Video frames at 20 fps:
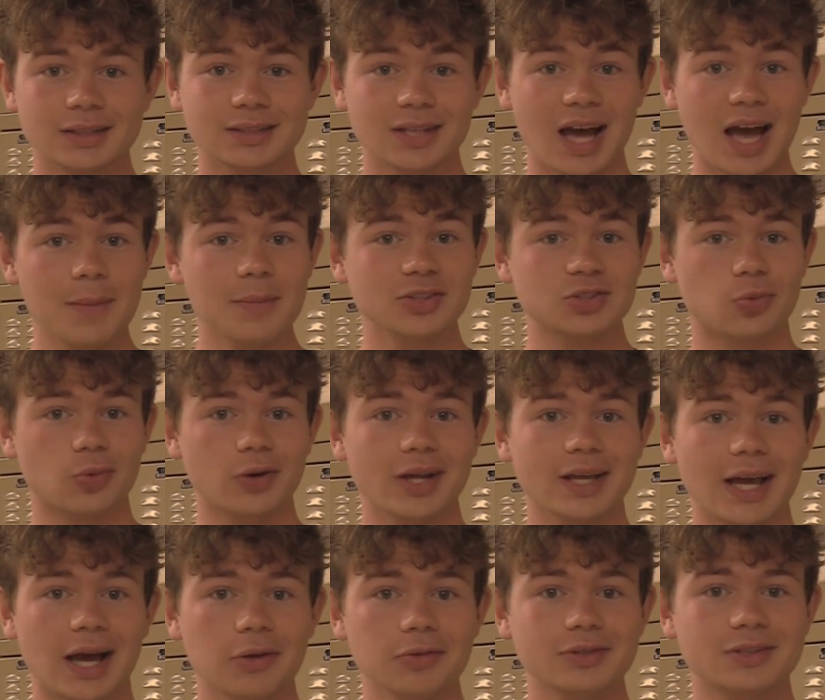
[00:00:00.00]
Time is
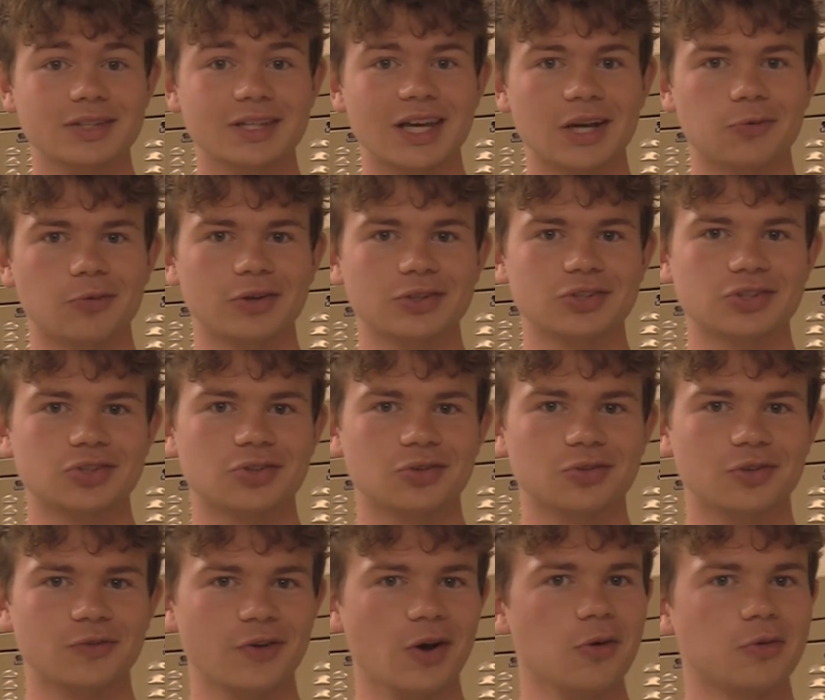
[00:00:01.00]
running out to get
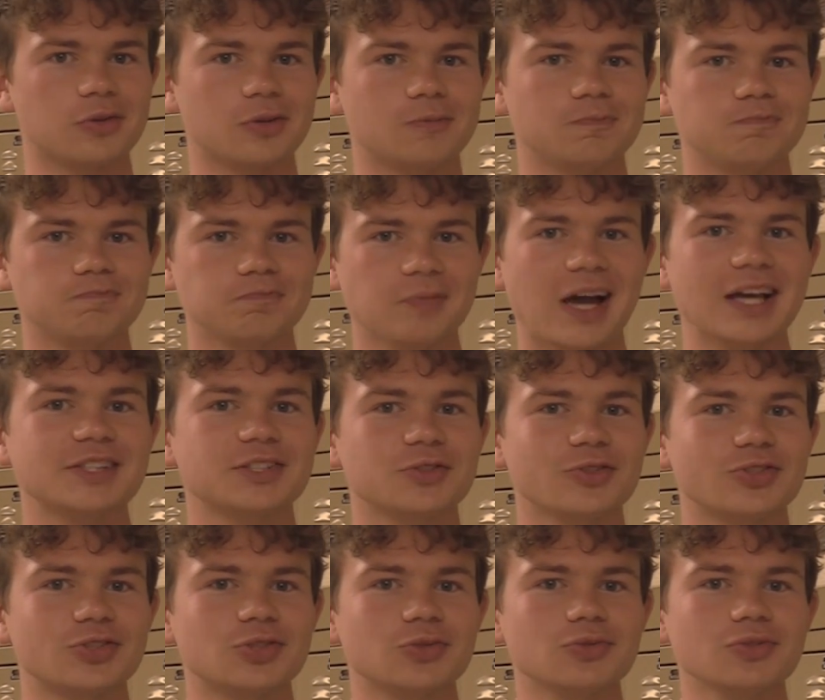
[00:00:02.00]
registered to vote. High
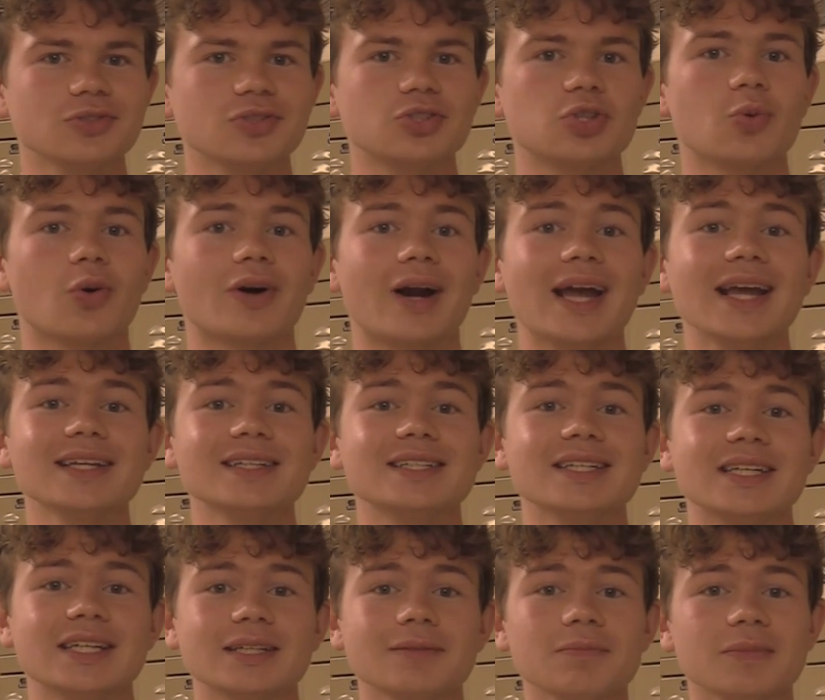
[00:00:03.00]
school students who are
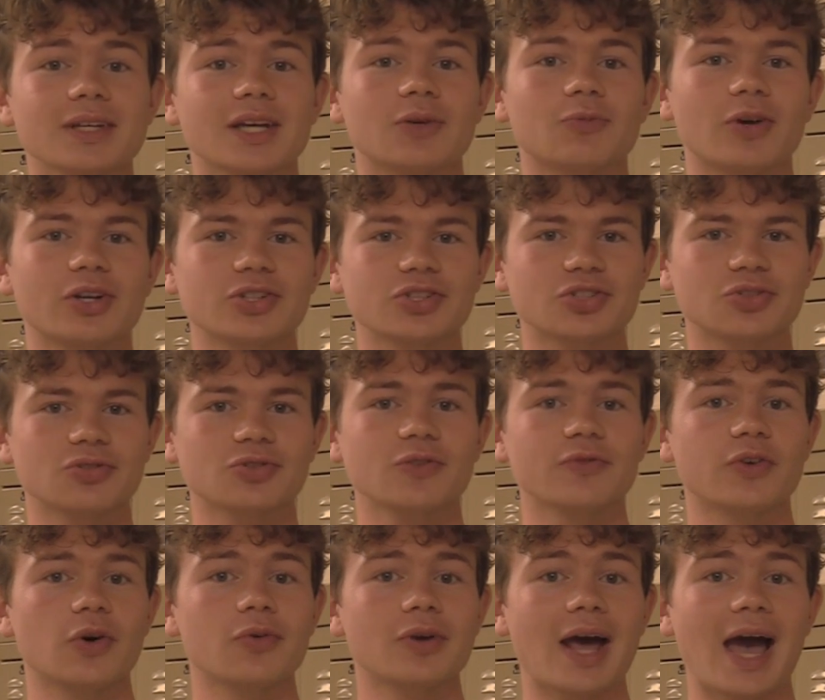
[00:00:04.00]
18 can register
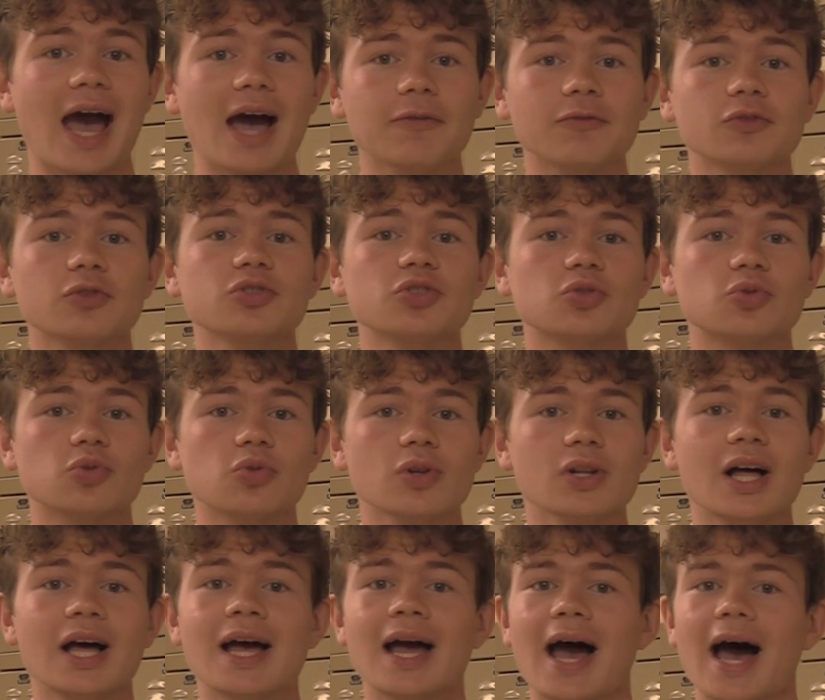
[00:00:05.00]
to vote after
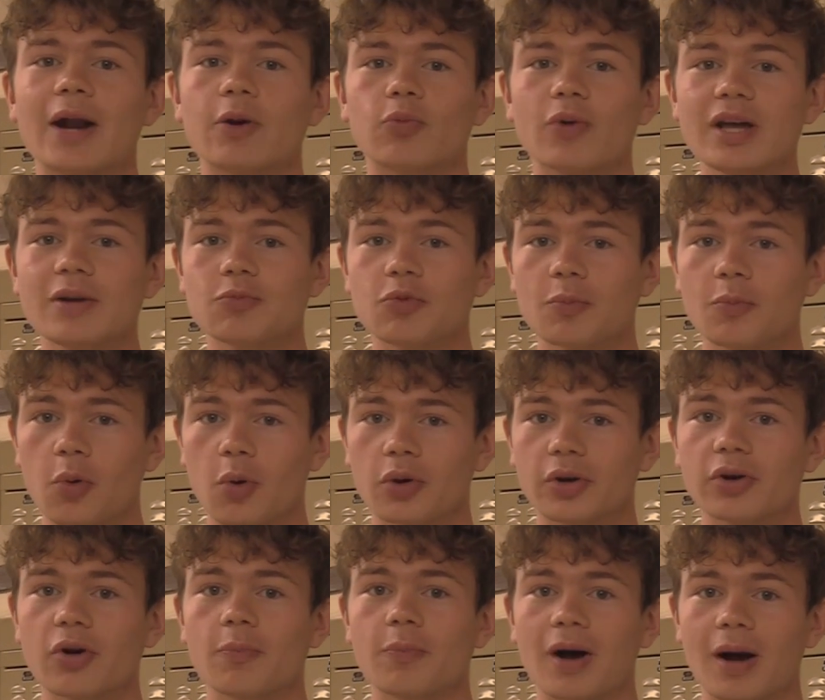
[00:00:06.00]
school at Wright
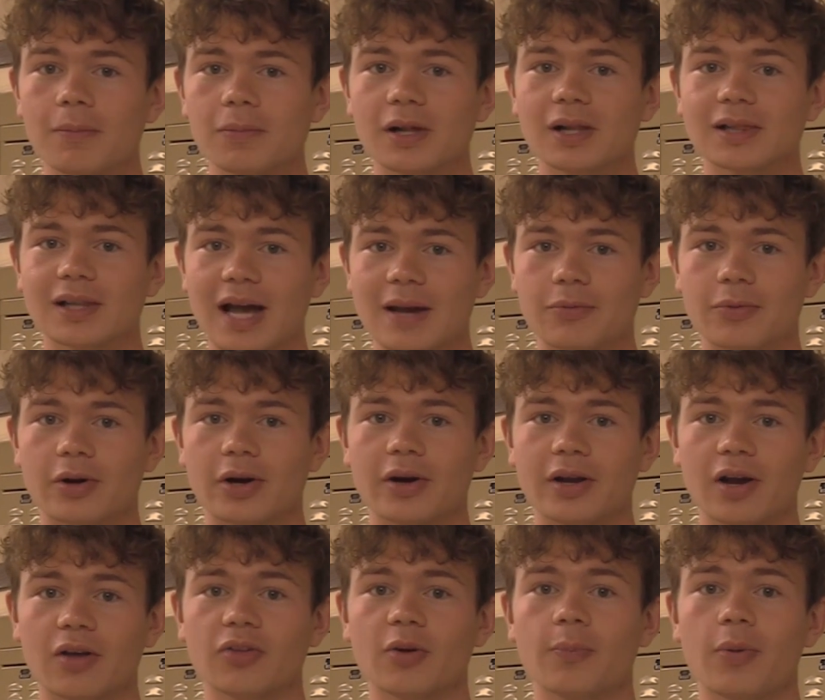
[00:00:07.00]
Memorial Public
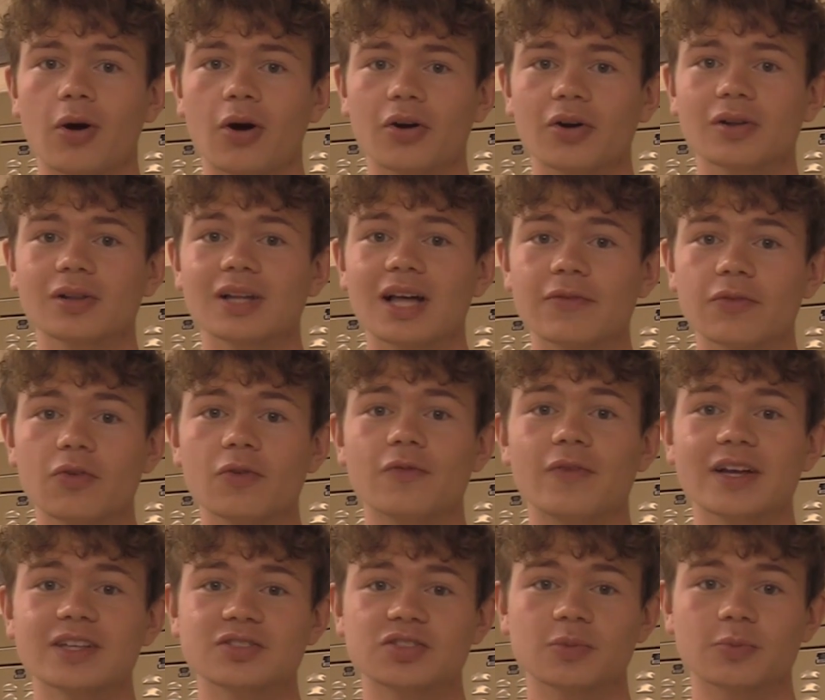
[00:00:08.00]
Library on the Park Level
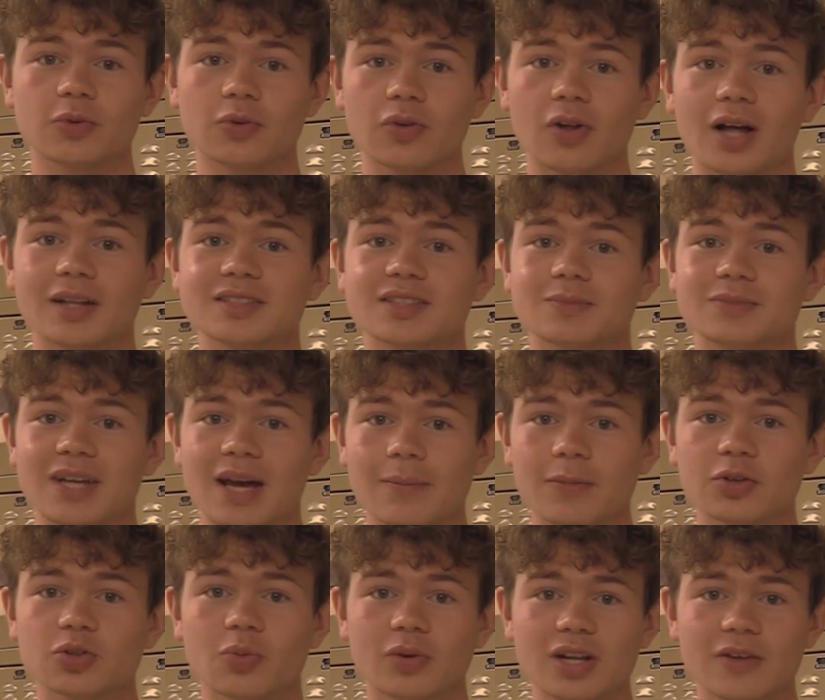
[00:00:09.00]
Vestibule on
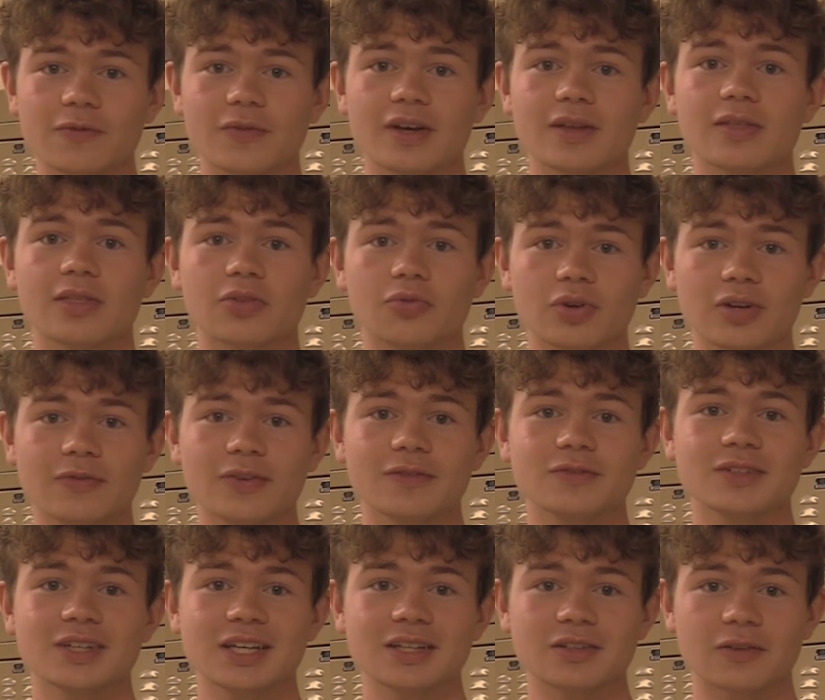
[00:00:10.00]
September 25th,
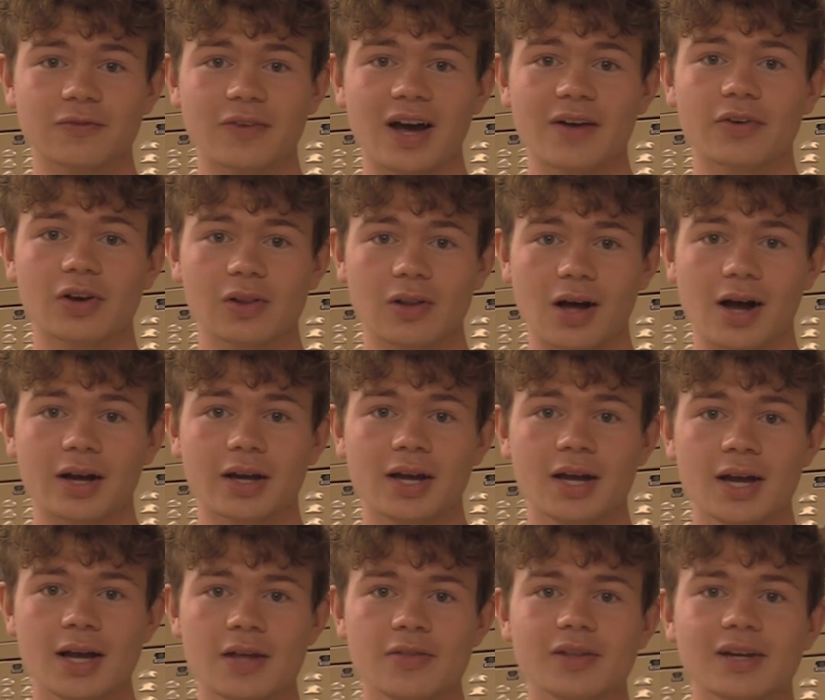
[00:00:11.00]
3:15 to 5 o'clock.
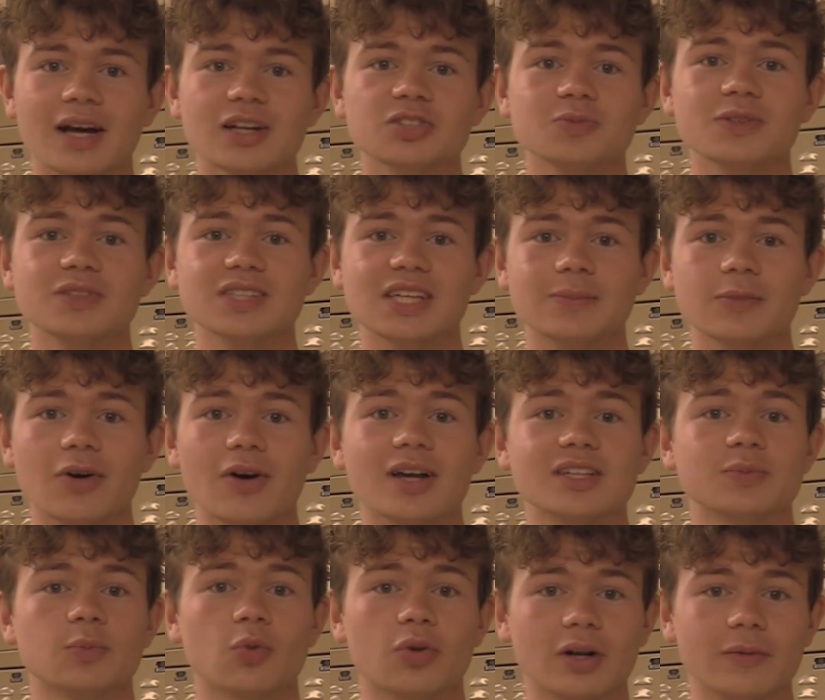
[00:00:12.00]
The announcements email
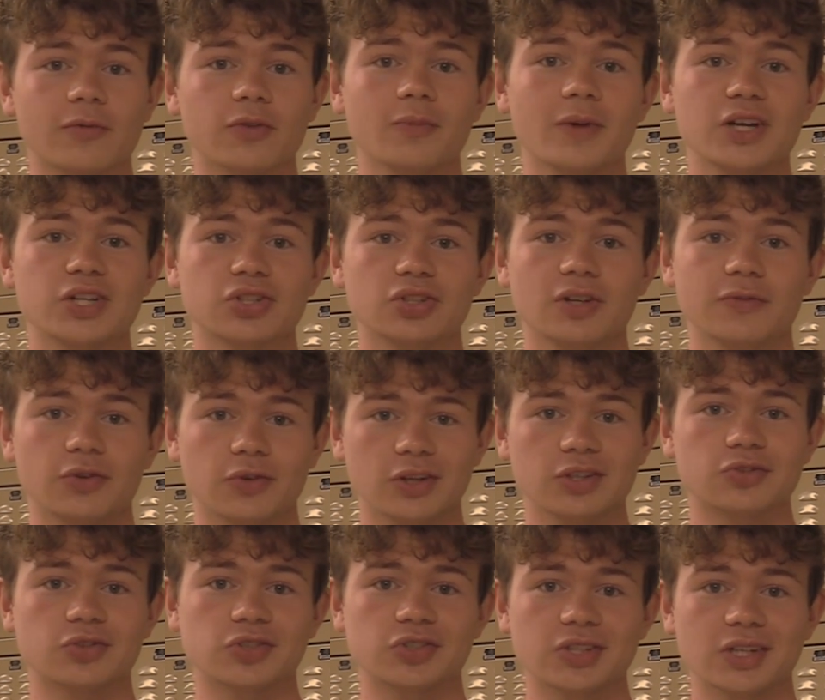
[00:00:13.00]
has more information if you're
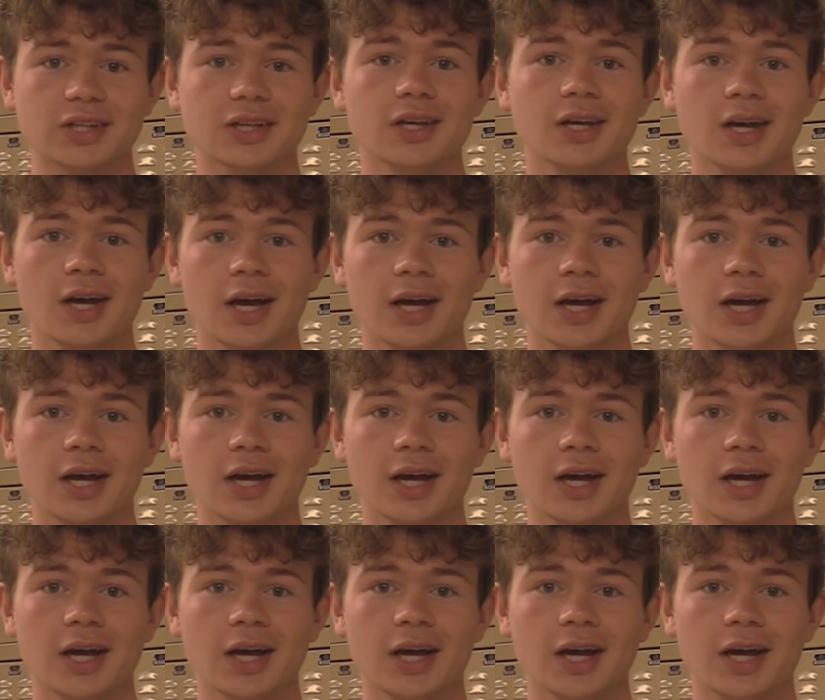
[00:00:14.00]
interested.